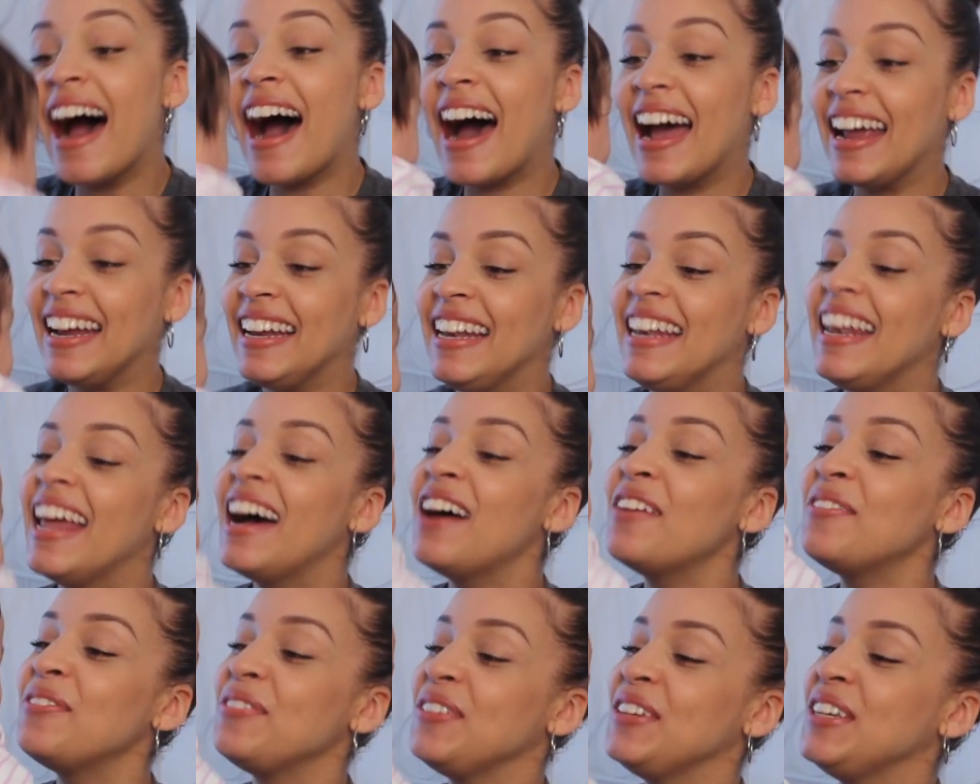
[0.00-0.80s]
I
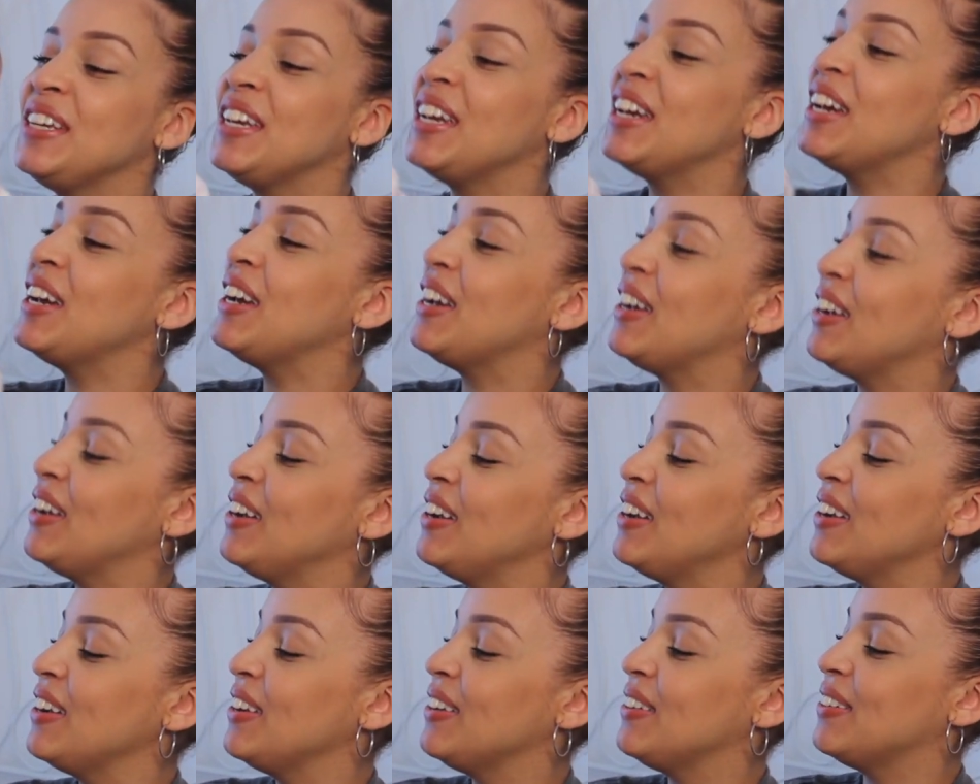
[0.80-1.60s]
love
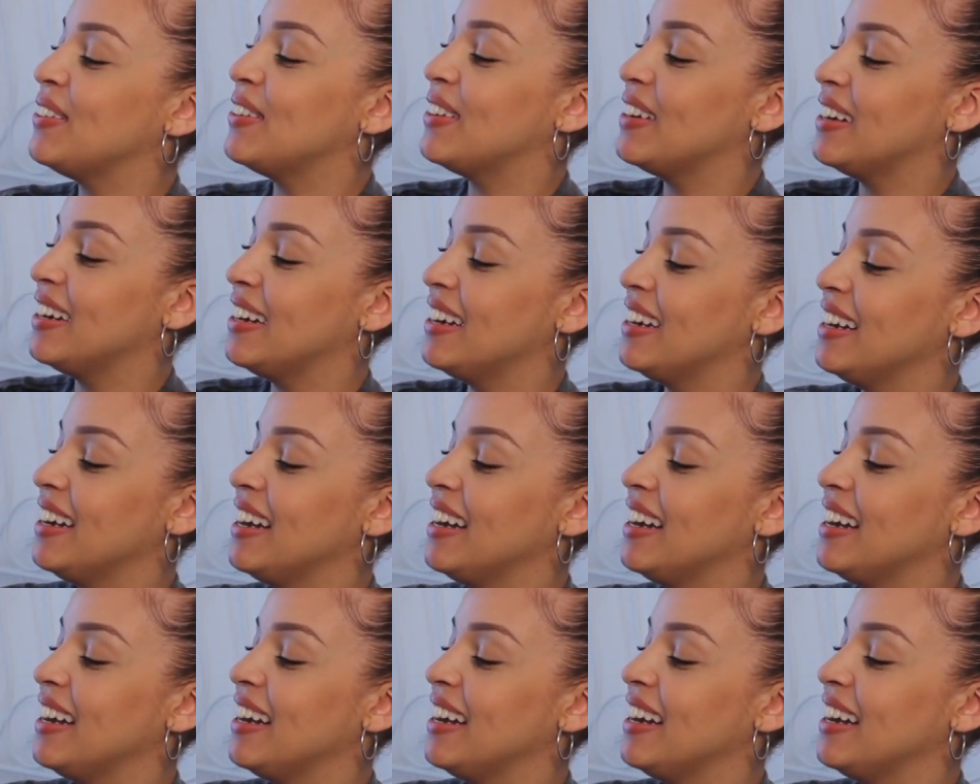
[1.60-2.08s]
you.